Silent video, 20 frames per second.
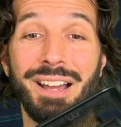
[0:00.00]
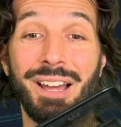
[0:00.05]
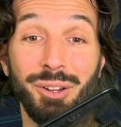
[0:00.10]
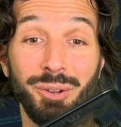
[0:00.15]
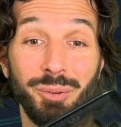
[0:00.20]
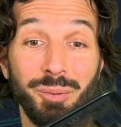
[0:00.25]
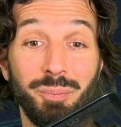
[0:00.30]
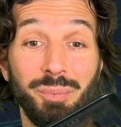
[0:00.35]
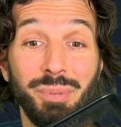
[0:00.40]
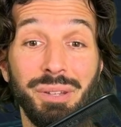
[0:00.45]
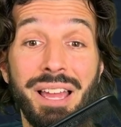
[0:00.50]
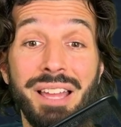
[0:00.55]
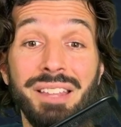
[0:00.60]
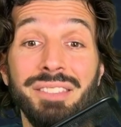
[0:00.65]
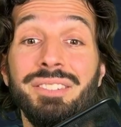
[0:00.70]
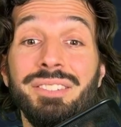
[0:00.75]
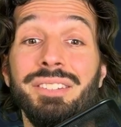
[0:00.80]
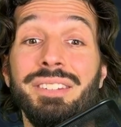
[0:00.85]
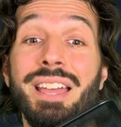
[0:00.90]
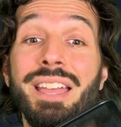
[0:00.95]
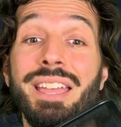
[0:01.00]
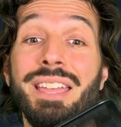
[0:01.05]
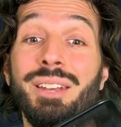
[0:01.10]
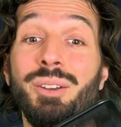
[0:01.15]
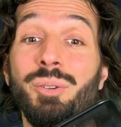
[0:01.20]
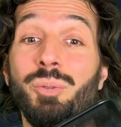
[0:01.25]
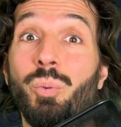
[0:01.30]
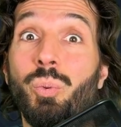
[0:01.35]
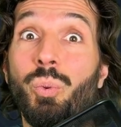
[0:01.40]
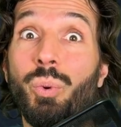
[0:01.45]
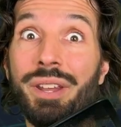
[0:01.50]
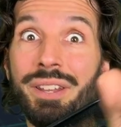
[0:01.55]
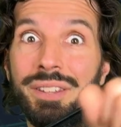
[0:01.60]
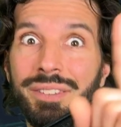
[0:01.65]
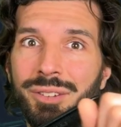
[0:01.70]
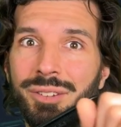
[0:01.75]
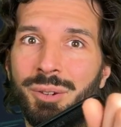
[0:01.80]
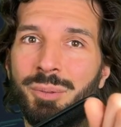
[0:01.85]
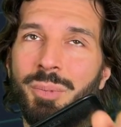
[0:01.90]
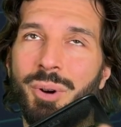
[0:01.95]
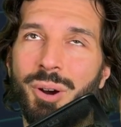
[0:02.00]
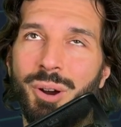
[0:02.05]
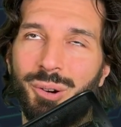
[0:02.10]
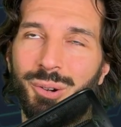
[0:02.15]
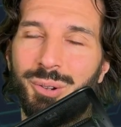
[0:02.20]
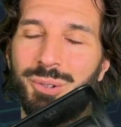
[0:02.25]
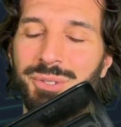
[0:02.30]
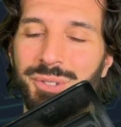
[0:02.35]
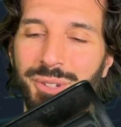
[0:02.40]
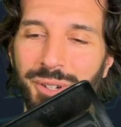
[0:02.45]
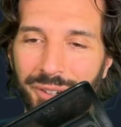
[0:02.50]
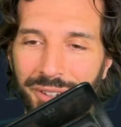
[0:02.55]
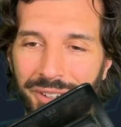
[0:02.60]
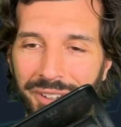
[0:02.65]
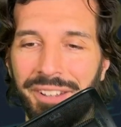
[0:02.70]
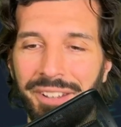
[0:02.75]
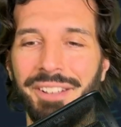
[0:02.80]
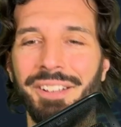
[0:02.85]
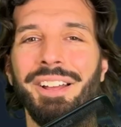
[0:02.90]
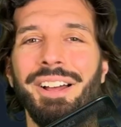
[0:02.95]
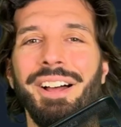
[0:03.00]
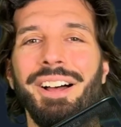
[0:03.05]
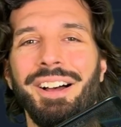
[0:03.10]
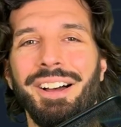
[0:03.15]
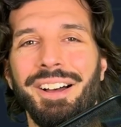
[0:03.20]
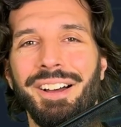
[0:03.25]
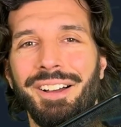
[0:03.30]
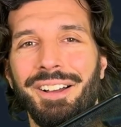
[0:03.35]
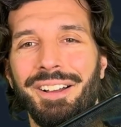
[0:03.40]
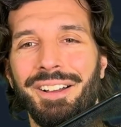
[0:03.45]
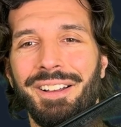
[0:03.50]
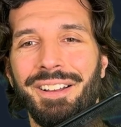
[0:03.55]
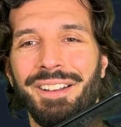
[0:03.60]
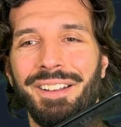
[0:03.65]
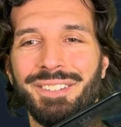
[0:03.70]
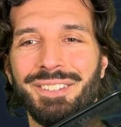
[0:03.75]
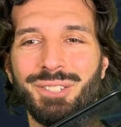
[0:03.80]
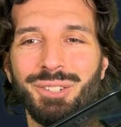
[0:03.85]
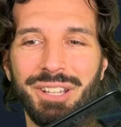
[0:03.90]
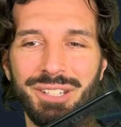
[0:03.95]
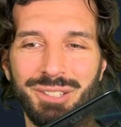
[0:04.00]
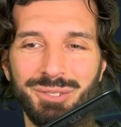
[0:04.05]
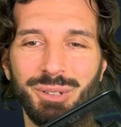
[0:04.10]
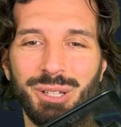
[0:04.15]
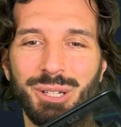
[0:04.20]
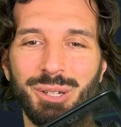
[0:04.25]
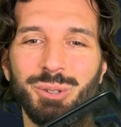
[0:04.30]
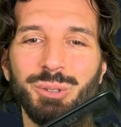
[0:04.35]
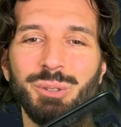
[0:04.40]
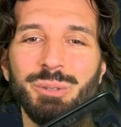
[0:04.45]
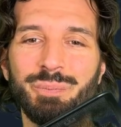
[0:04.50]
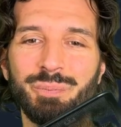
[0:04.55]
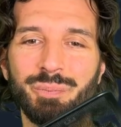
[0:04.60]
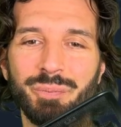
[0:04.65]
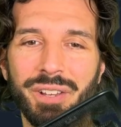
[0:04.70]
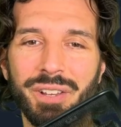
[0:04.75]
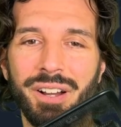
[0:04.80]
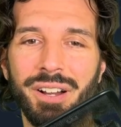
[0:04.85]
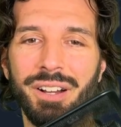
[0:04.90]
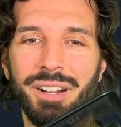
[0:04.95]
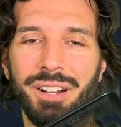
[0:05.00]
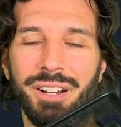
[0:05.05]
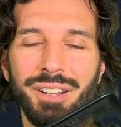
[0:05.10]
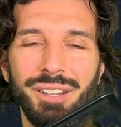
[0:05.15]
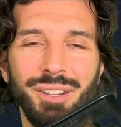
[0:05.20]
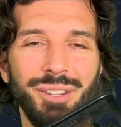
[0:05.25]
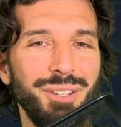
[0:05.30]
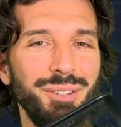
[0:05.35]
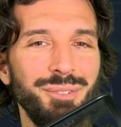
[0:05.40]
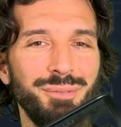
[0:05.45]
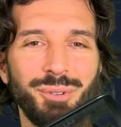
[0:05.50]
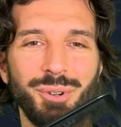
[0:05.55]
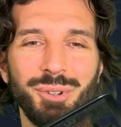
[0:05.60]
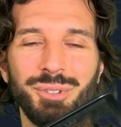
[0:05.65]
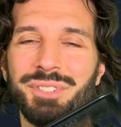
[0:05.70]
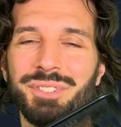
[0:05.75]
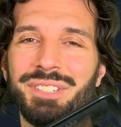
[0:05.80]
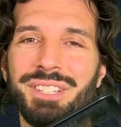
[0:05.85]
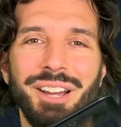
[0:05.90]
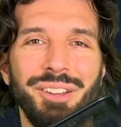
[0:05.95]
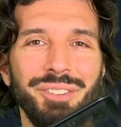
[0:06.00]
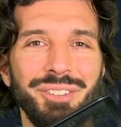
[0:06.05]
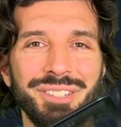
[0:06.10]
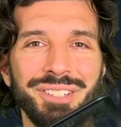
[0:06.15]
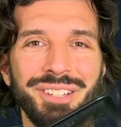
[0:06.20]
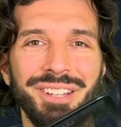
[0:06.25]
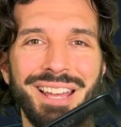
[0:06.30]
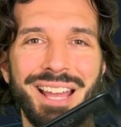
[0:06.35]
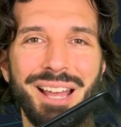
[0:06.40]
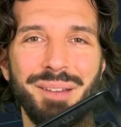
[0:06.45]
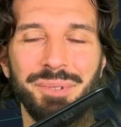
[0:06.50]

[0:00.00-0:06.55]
No, plan today and win tomorrow. Sorry. So that's really cool. Looking forward to see how this is going to